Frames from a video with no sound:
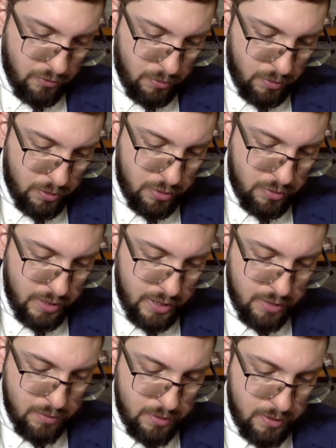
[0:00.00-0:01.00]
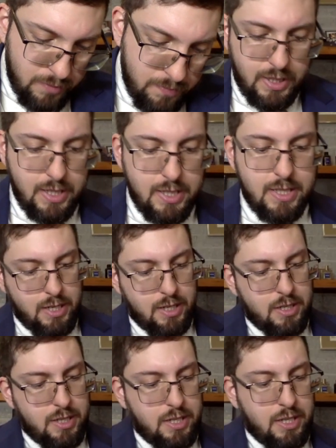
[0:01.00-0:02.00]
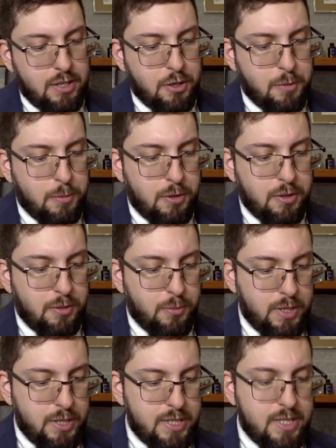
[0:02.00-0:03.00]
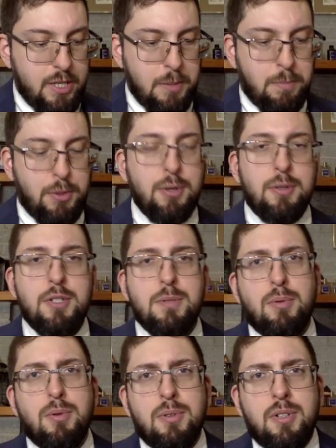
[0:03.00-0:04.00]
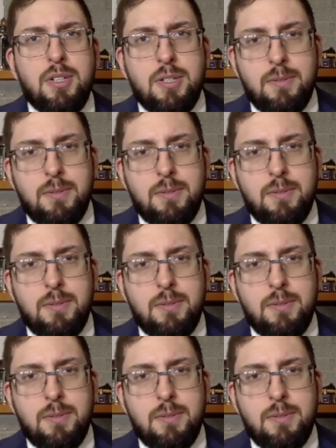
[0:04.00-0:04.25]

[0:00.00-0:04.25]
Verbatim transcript: forward to try this one. It's uh, not the normal one, it's the Pure Sport.